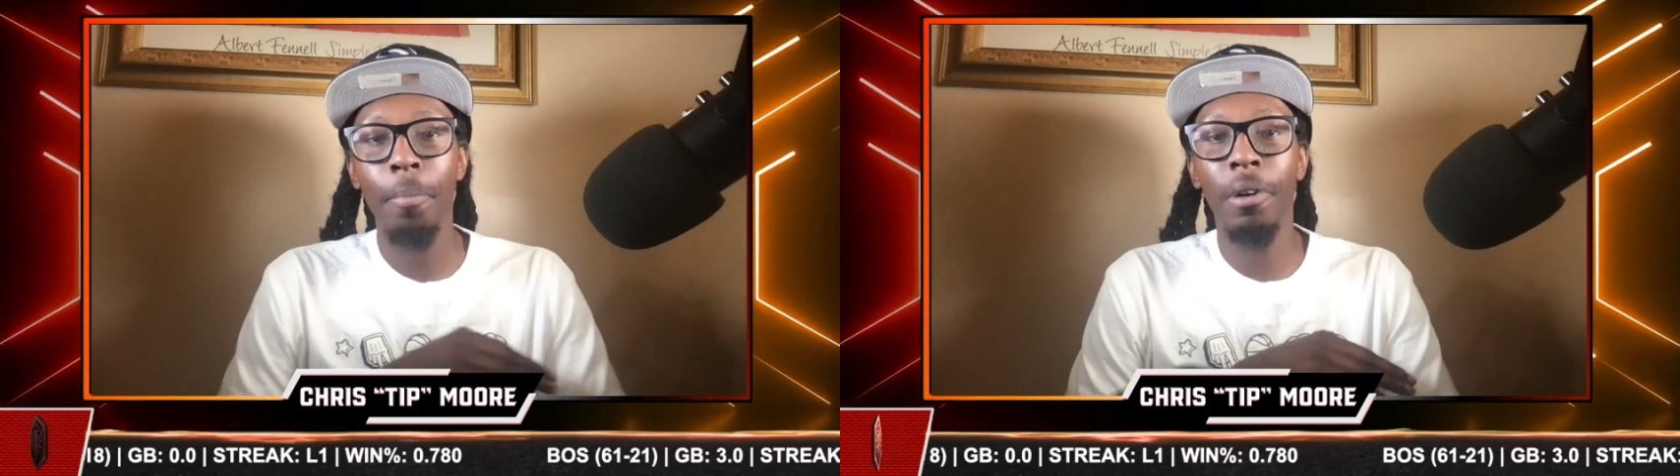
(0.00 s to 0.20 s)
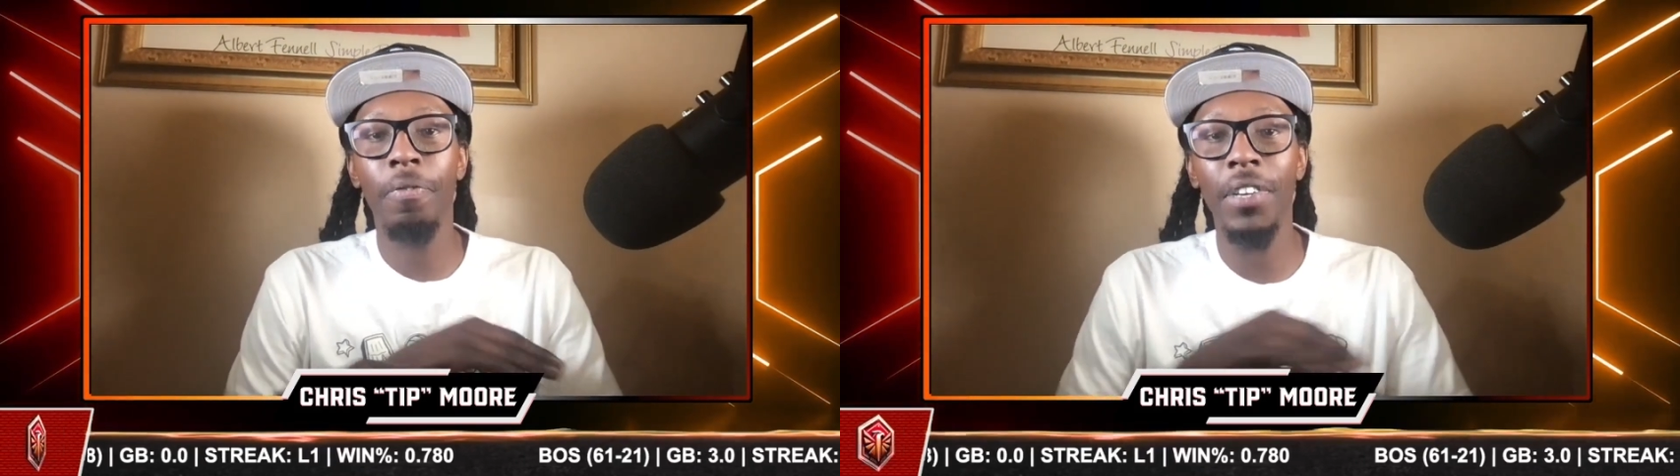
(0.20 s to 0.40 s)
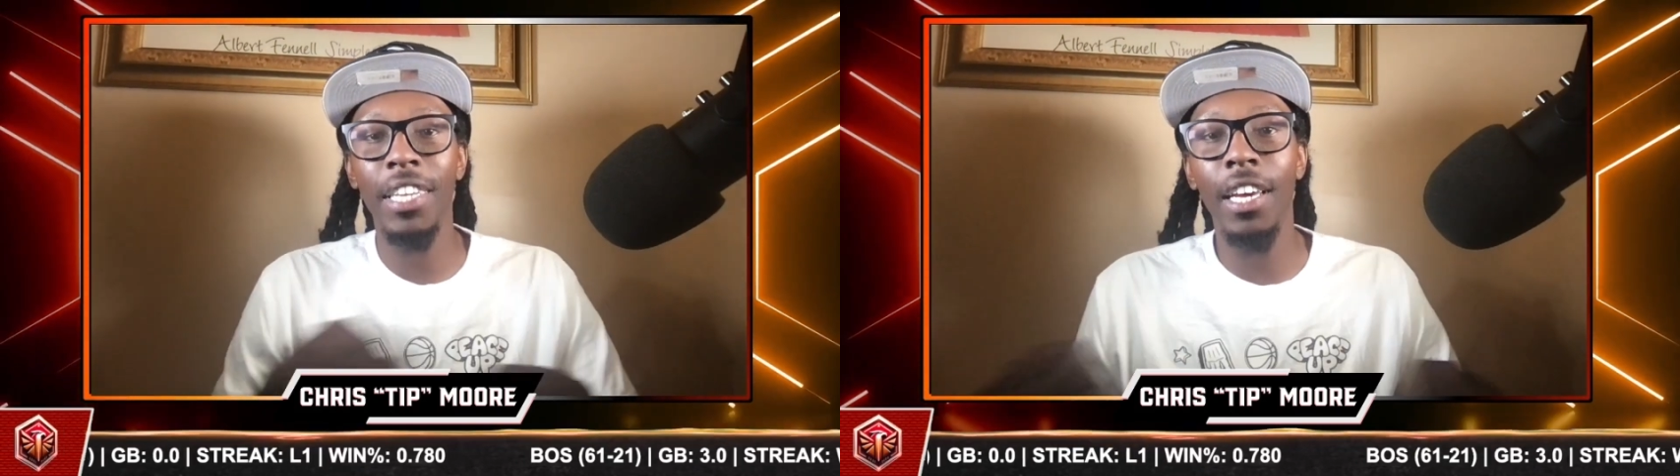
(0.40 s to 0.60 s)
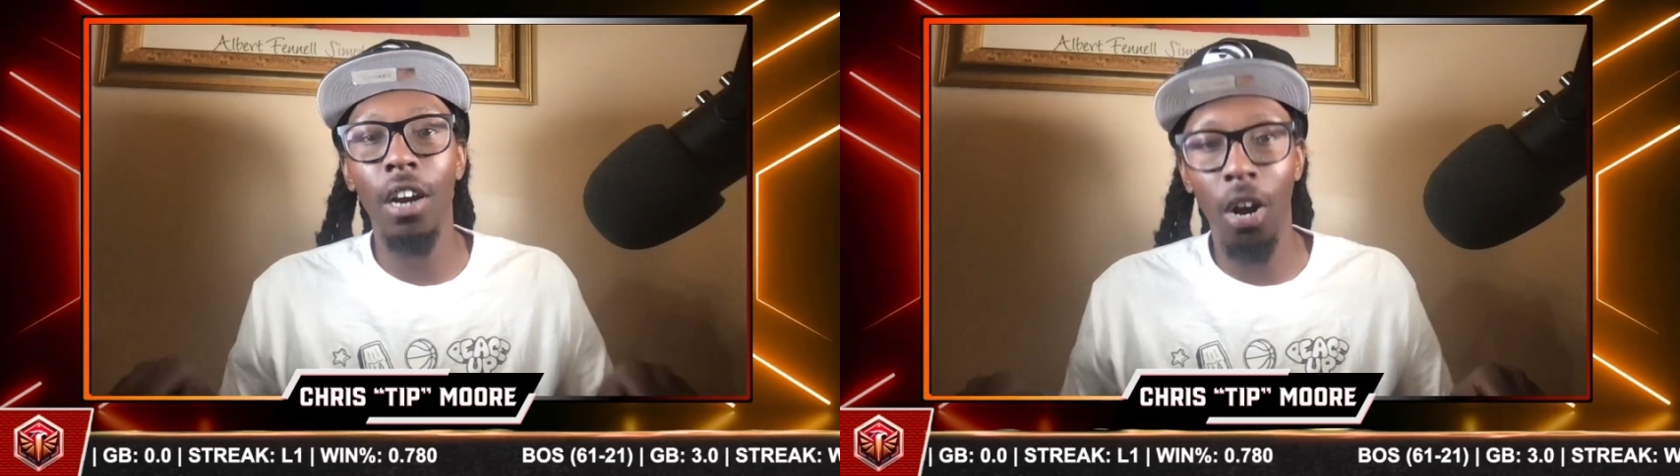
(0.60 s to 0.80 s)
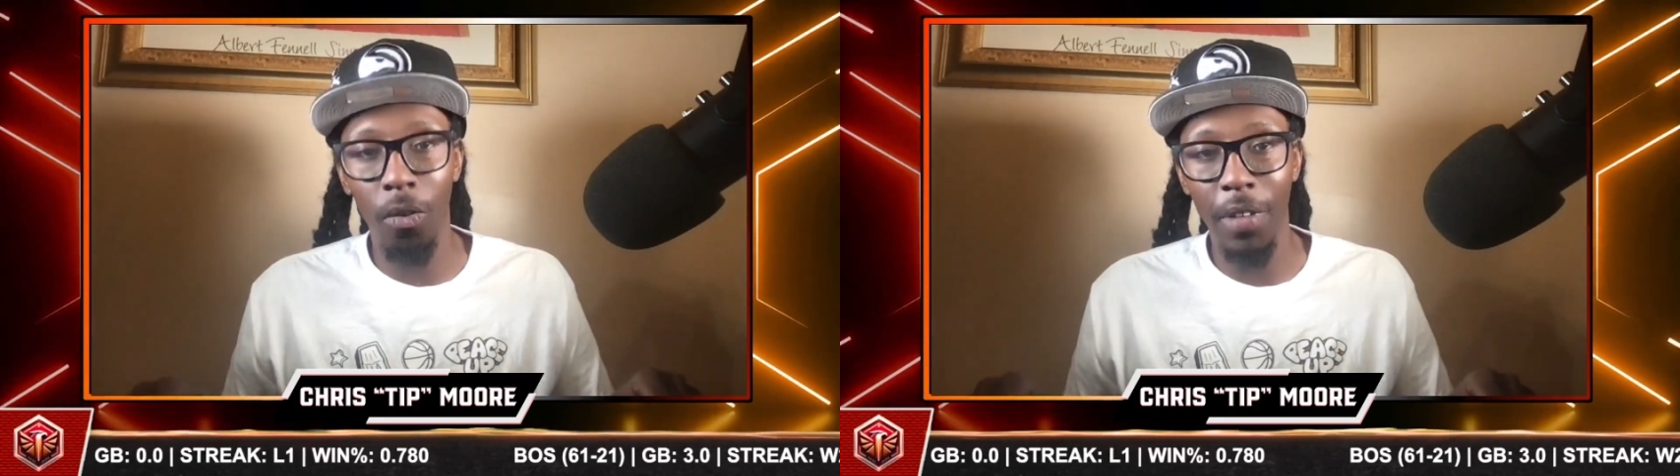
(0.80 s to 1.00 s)
But forget
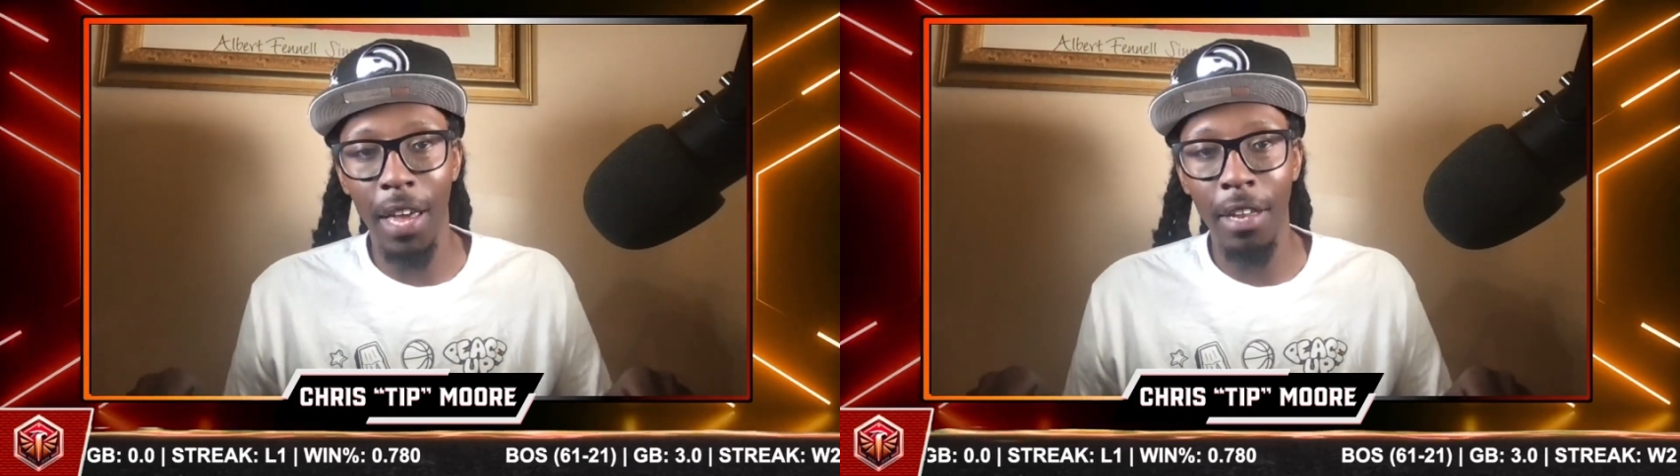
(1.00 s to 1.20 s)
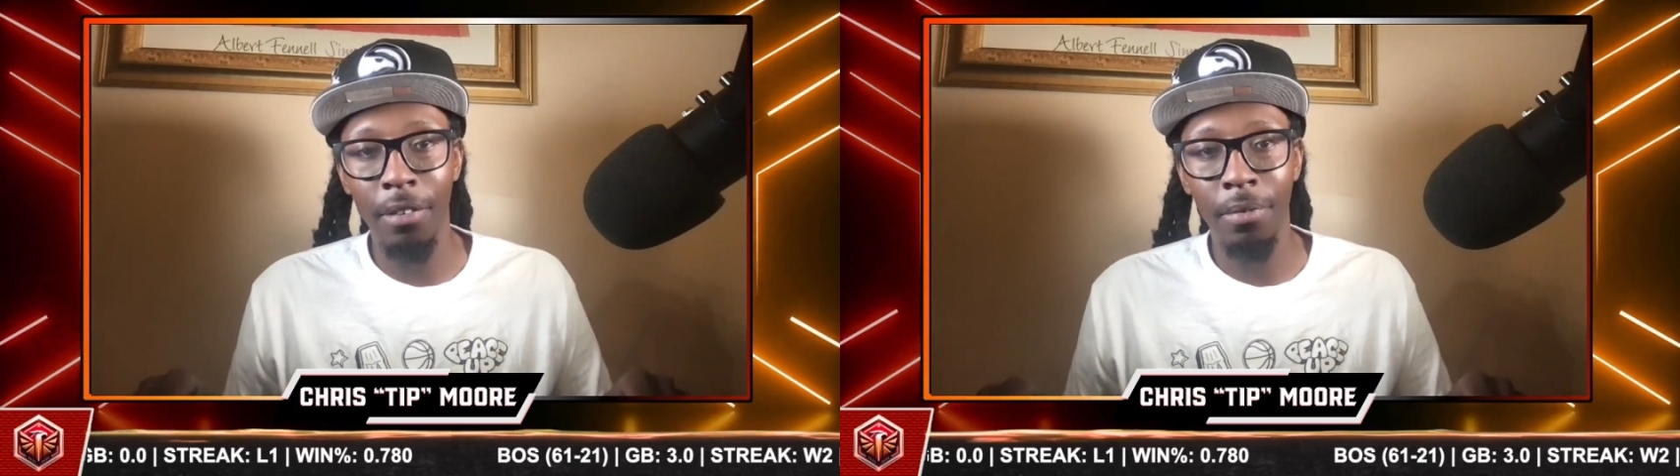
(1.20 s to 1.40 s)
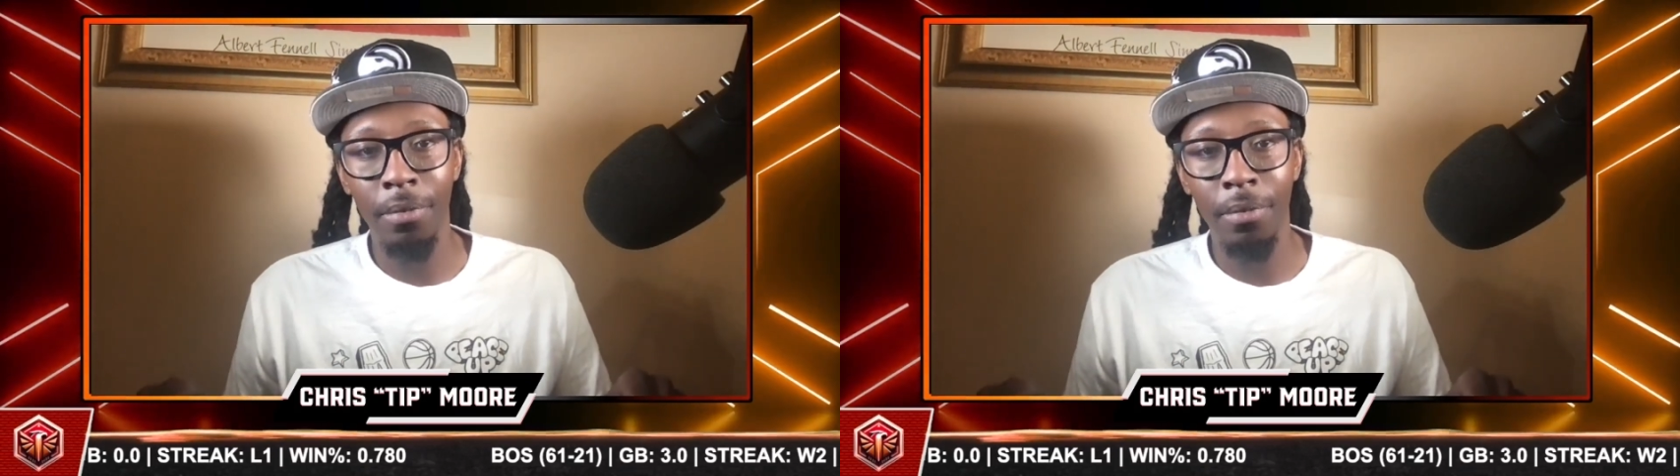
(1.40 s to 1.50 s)
all that.